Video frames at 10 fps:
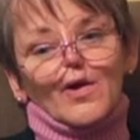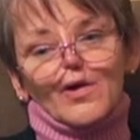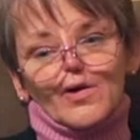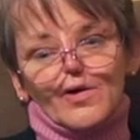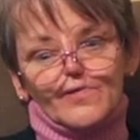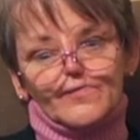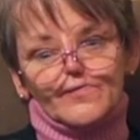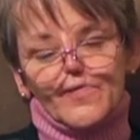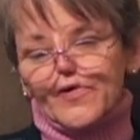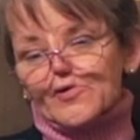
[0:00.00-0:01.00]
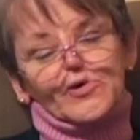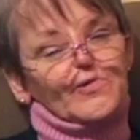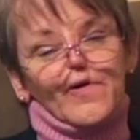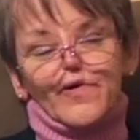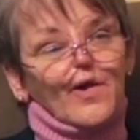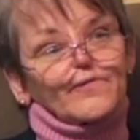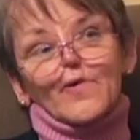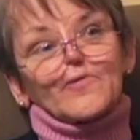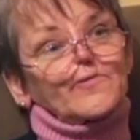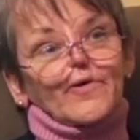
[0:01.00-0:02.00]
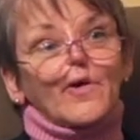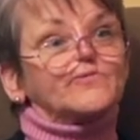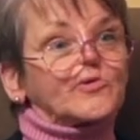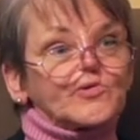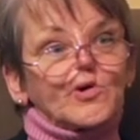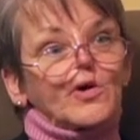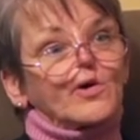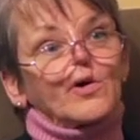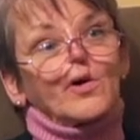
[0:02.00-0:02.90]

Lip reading: surgeries that have never been done before.